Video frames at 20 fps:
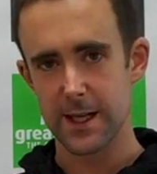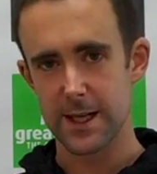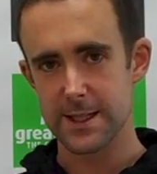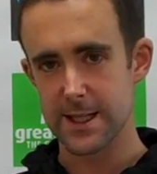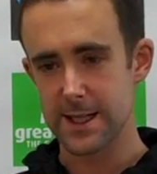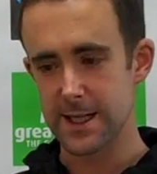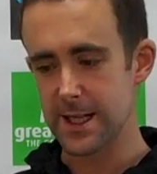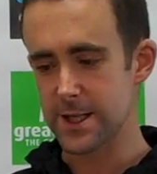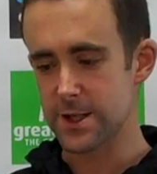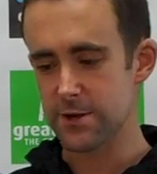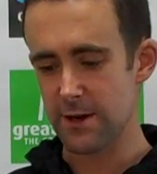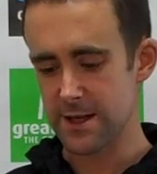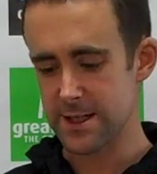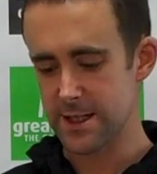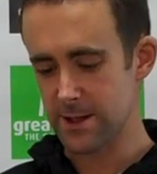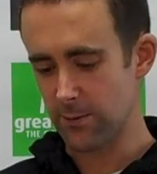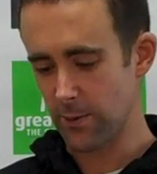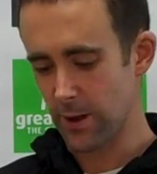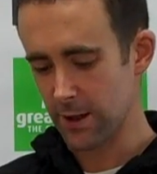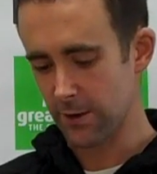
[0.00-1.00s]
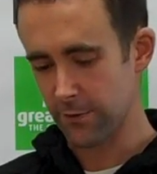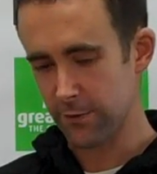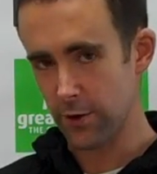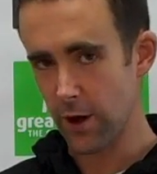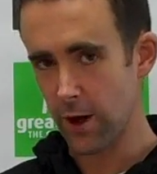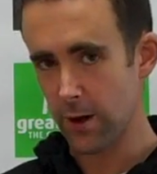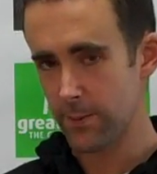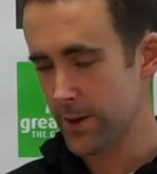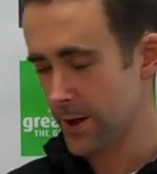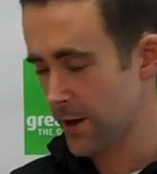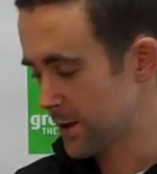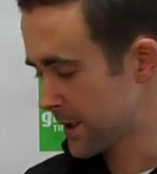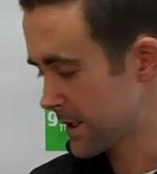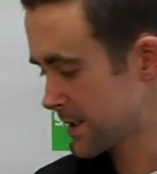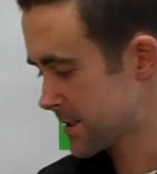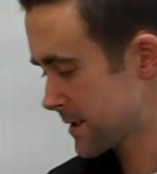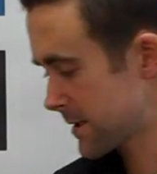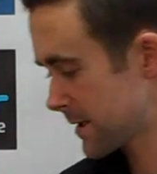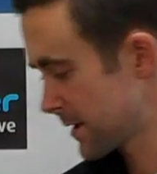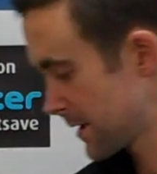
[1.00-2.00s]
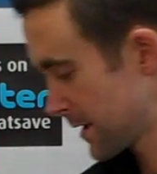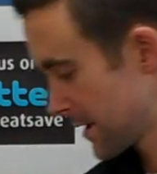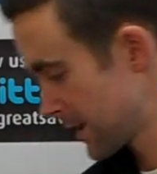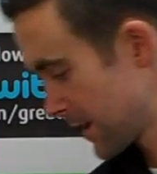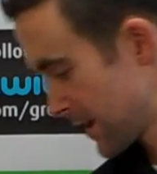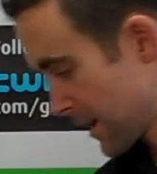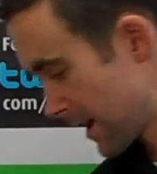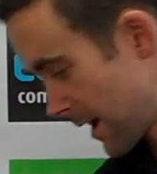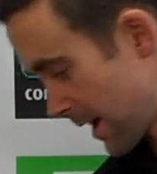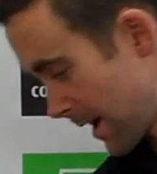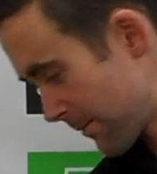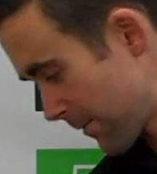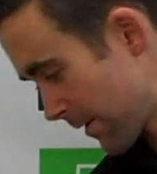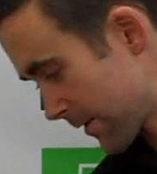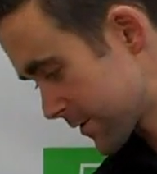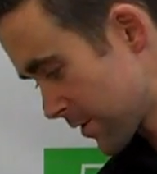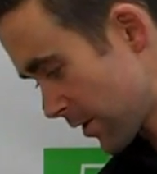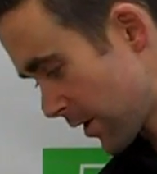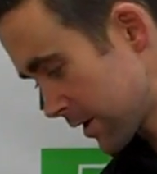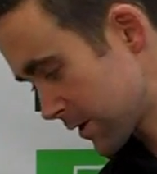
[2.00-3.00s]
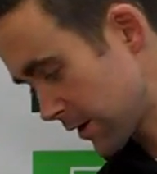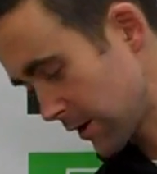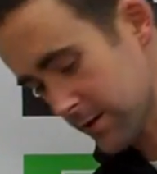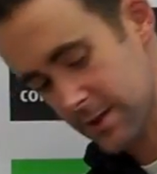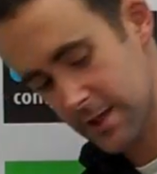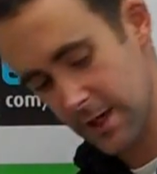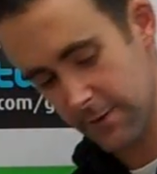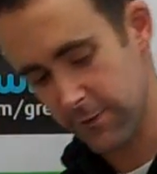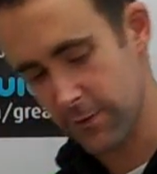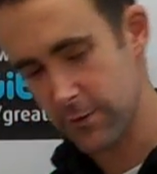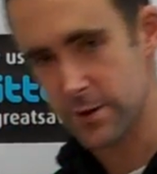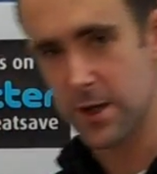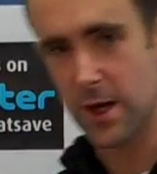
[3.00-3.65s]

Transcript: It's an interesting one, I've got to be honest. I've tried it on several